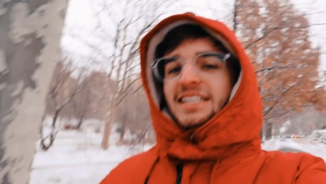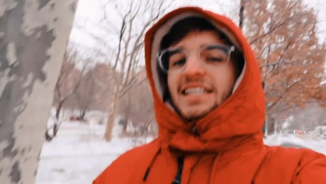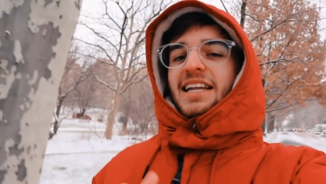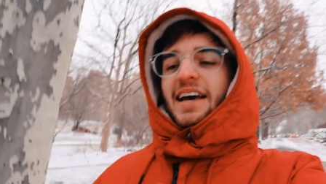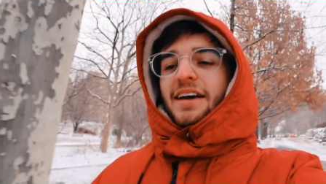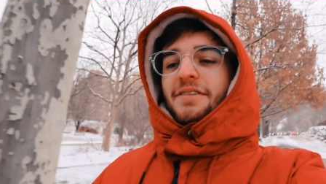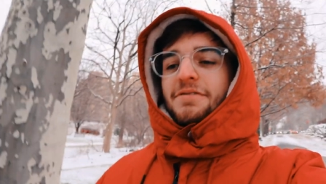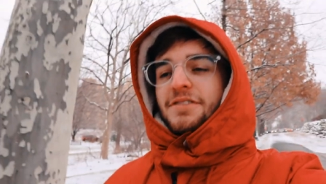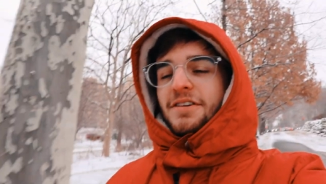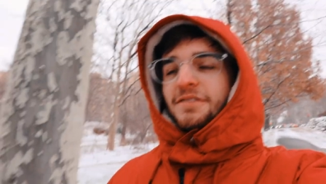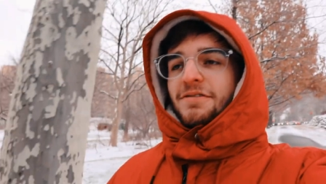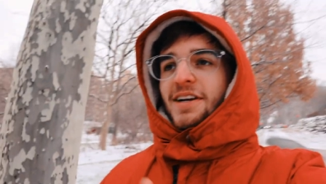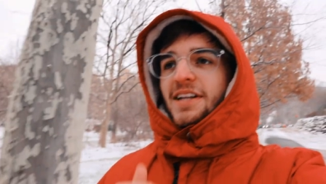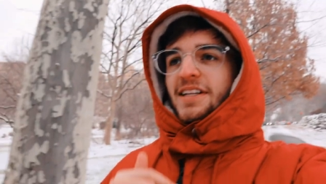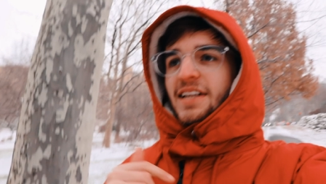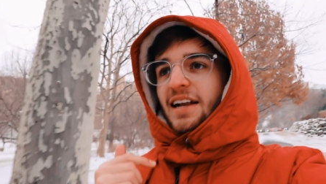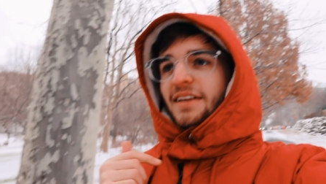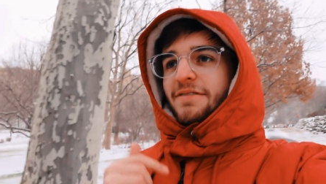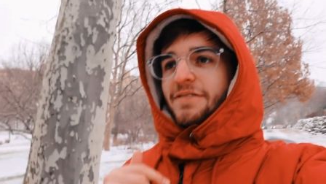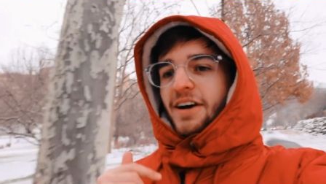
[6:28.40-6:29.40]
left the
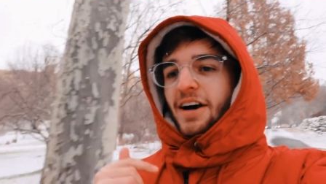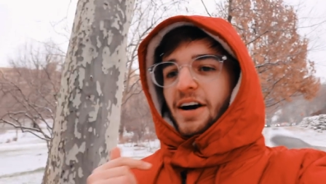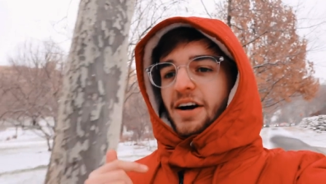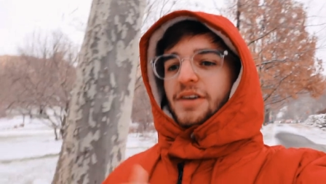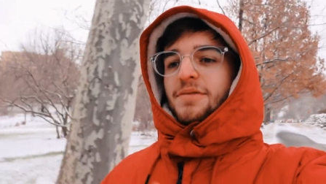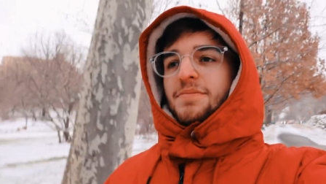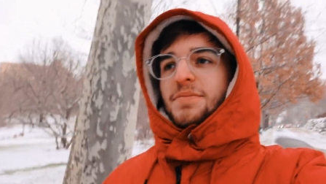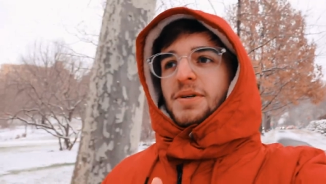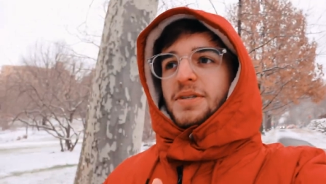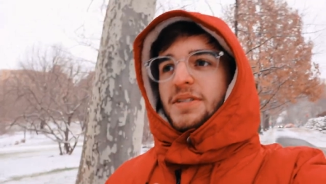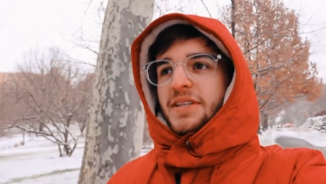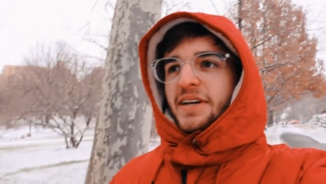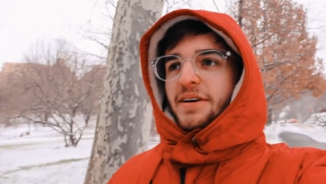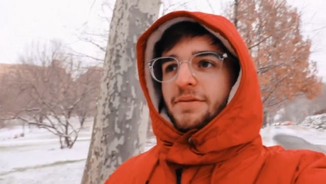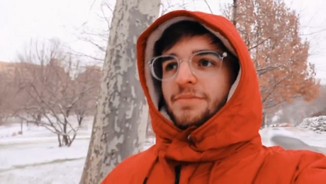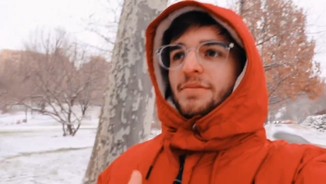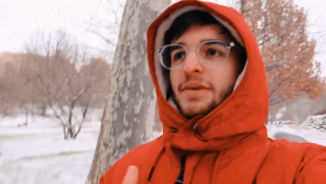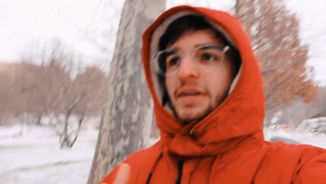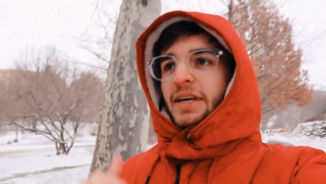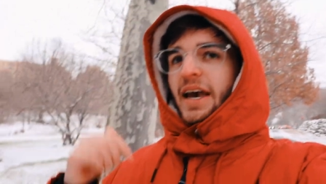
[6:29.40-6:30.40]
Philadelphia Art
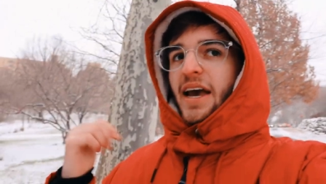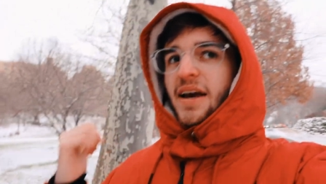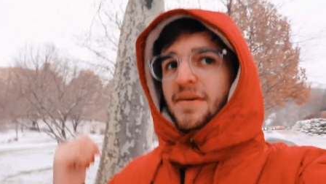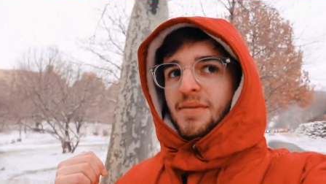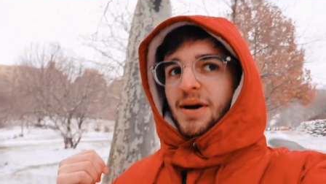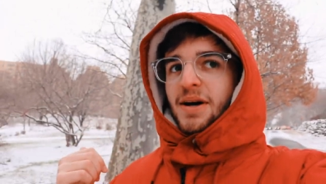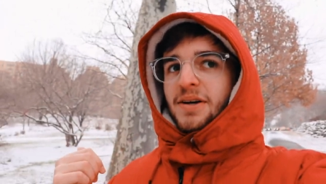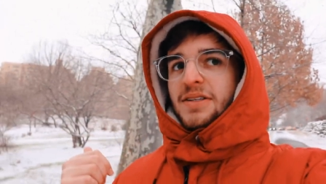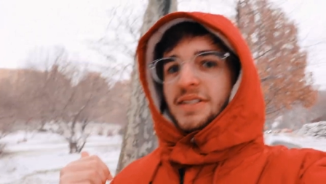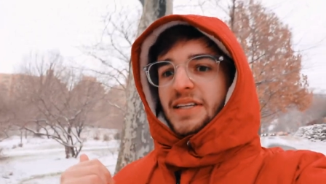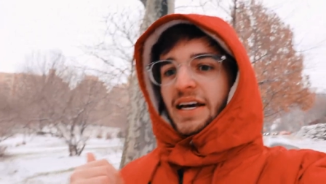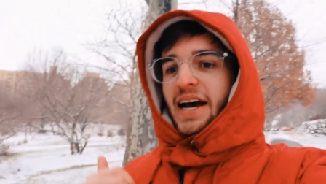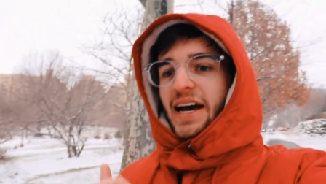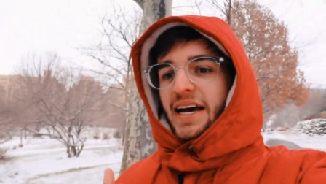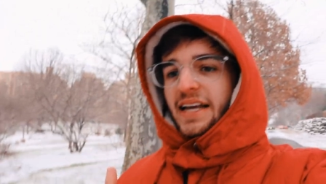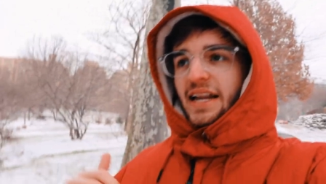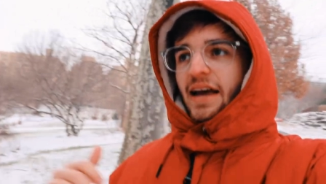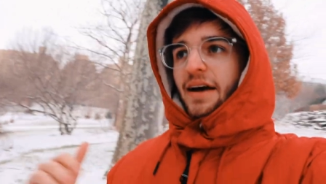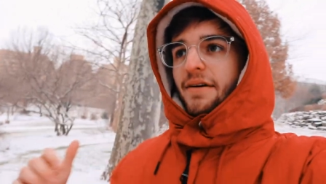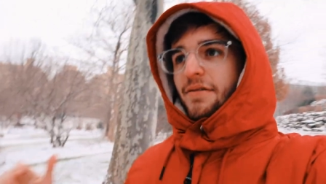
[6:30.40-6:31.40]
Museum, came
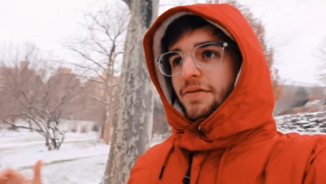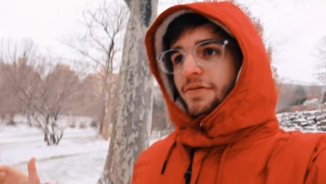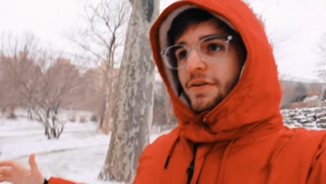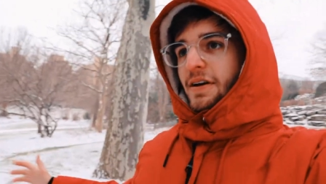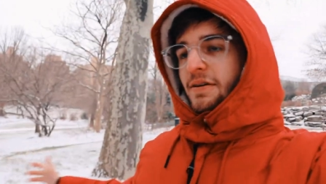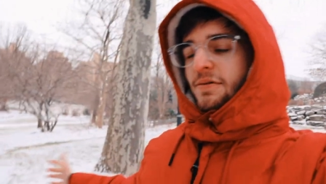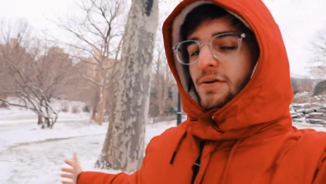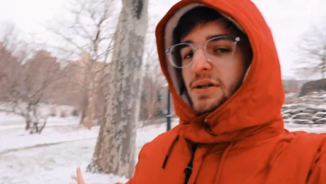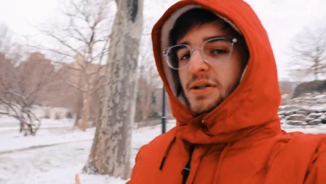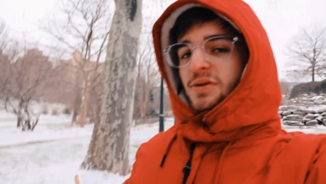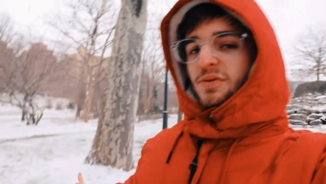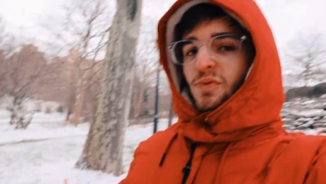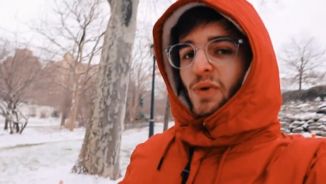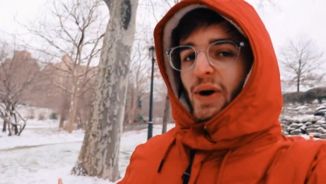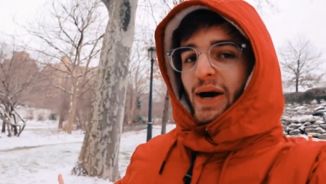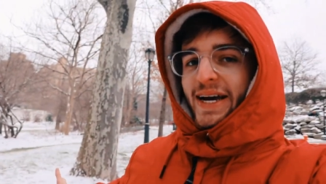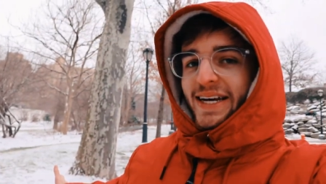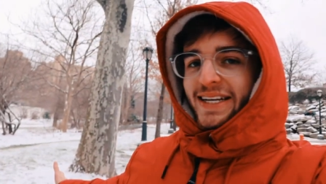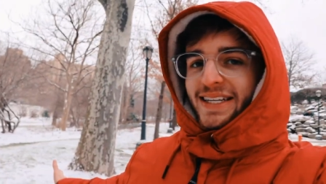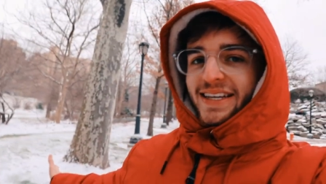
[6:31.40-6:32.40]
outside, everything was
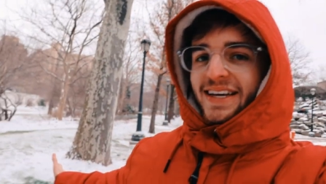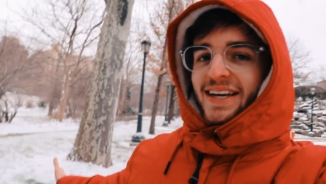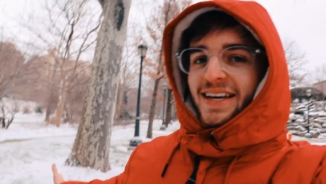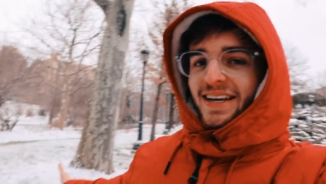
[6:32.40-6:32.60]
white.